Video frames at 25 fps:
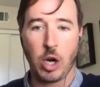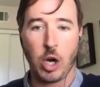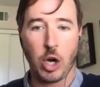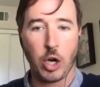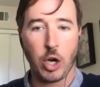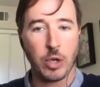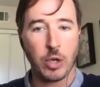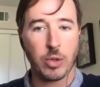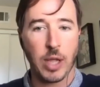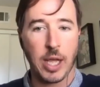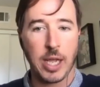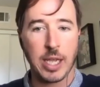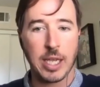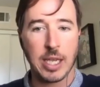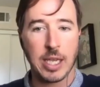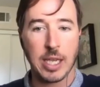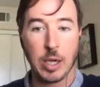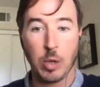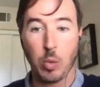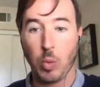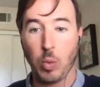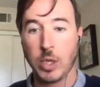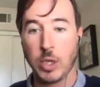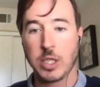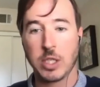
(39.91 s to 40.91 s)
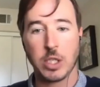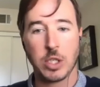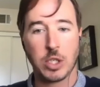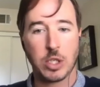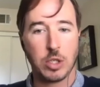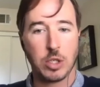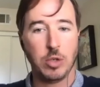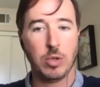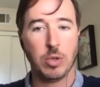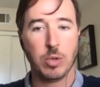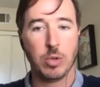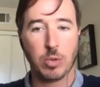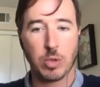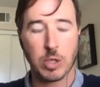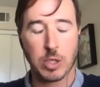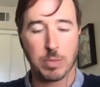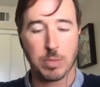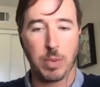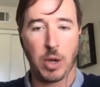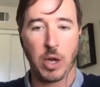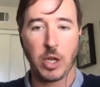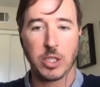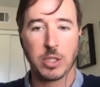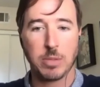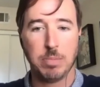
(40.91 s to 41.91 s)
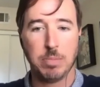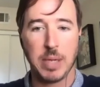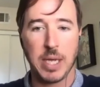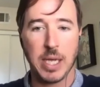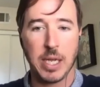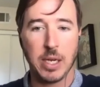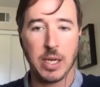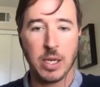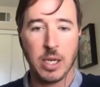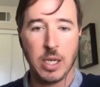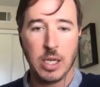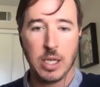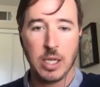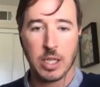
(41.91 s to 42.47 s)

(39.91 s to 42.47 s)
Are you liking it? What's the student response been?